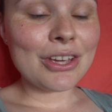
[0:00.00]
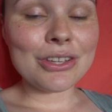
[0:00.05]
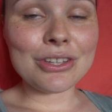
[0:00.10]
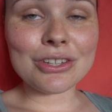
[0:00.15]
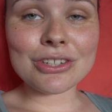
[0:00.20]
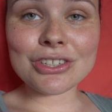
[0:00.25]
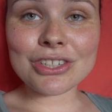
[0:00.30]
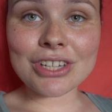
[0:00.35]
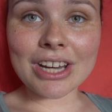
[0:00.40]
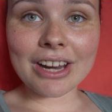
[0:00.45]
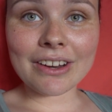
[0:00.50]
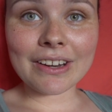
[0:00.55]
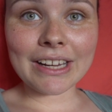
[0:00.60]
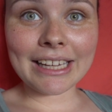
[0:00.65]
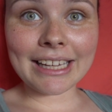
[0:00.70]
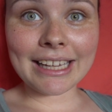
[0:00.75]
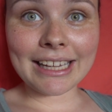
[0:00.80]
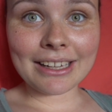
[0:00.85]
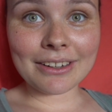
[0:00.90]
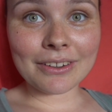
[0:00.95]
you
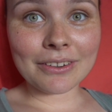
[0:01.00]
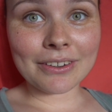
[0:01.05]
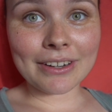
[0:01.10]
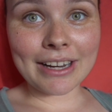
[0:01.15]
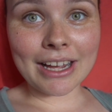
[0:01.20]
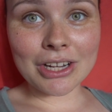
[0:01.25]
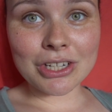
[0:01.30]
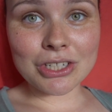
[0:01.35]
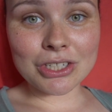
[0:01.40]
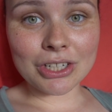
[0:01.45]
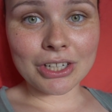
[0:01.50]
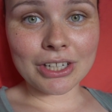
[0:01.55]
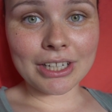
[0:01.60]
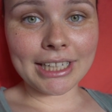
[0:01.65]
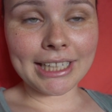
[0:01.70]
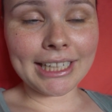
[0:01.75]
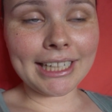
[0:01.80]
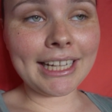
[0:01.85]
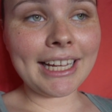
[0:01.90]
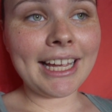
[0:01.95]
sharing in on our
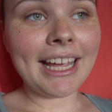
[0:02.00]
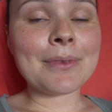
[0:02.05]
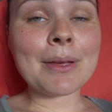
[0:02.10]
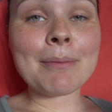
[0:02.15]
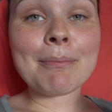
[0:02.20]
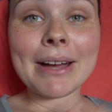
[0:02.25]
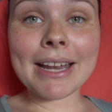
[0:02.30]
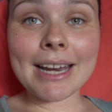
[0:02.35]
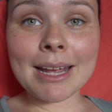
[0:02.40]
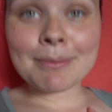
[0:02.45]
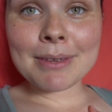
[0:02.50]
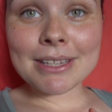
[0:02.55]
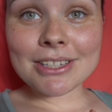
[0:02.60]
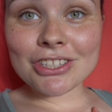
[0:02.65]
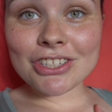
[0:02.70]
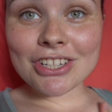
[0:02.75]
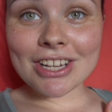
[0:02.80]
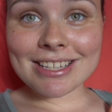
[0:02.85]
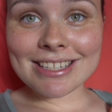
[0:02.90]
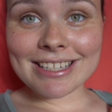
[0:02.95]
journey. My name
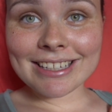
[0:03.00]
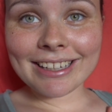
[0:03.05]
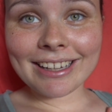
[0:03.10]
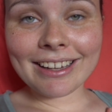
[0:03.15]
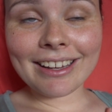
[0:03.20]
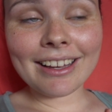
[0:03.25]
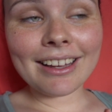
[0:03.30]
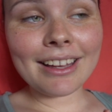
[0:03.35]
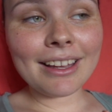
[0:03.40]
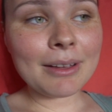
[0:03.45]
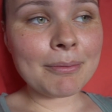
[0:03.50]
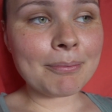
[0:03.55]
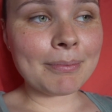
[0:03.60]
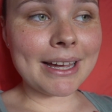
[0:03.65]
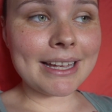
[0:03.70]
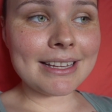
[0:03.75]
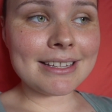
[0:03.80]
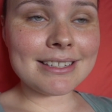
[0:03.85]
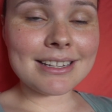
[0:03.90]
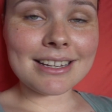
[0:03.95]
is Jessica,
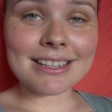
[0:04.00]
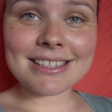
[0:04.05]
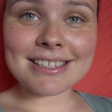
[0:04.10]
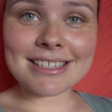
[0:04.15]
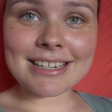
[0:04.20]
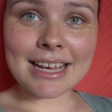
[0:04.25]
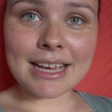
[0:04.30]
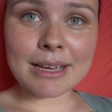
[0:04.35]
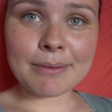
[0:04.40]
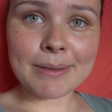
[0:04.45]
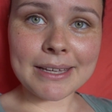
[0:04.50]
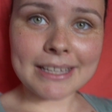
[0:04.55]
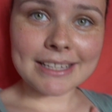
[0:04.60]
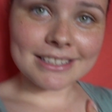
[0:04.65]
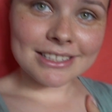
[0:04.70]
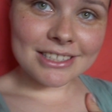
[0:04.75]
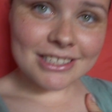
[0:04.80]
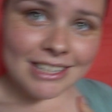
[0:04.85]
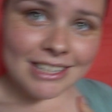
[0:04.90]
my son's name is